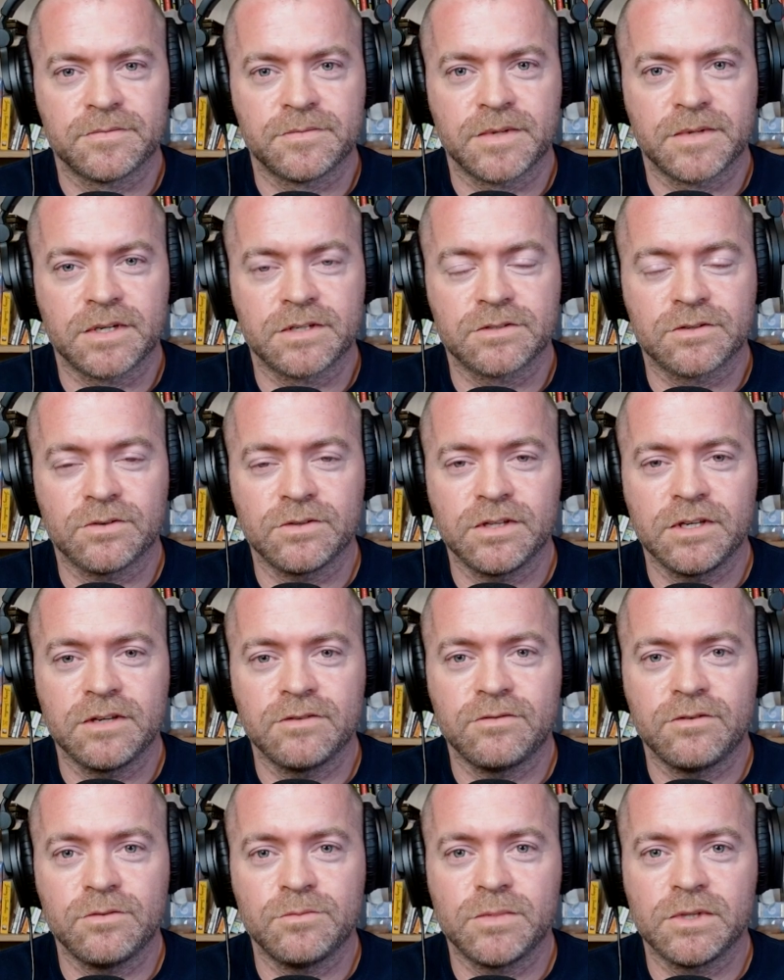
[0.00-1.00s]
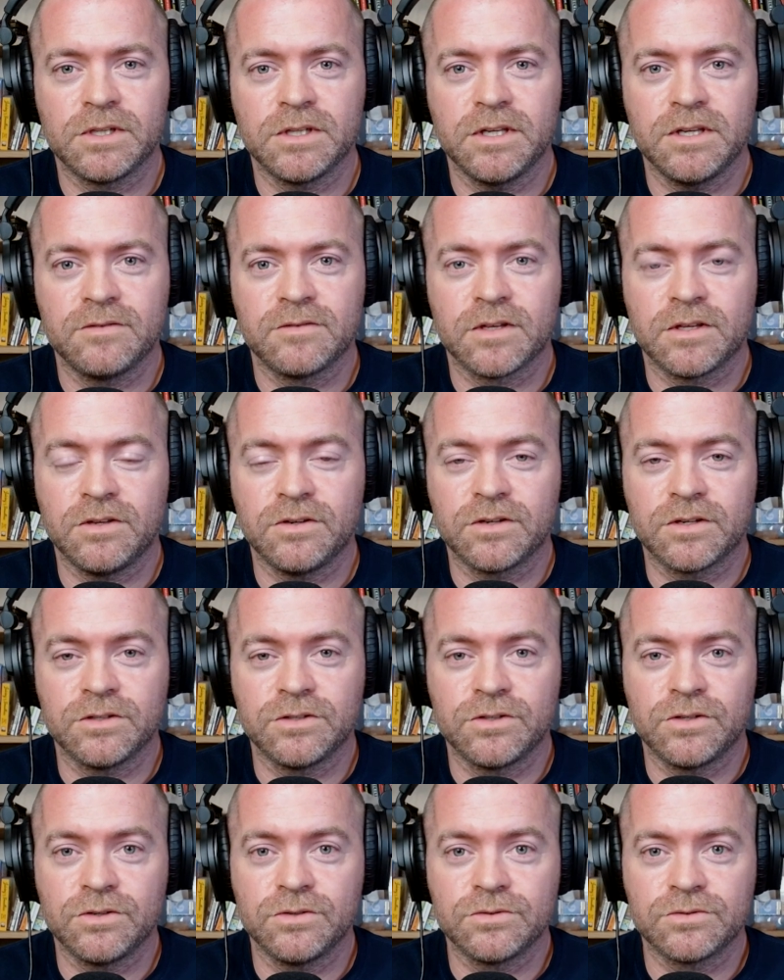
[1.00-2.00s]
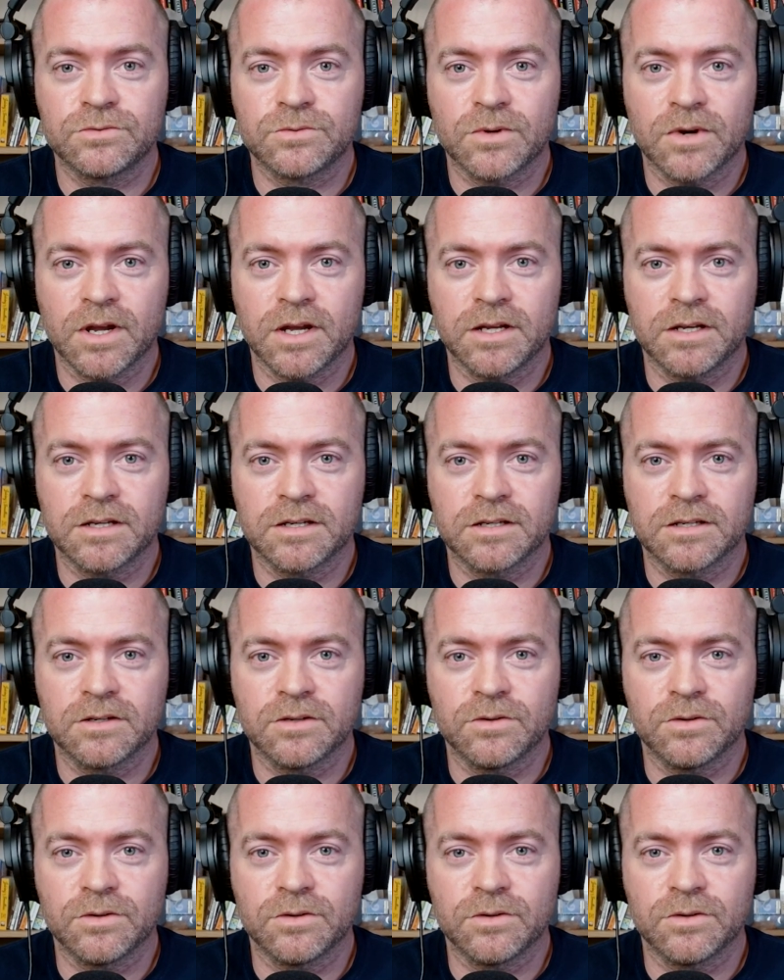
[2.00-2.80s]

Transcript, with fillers: Because only if you believe that you can choose right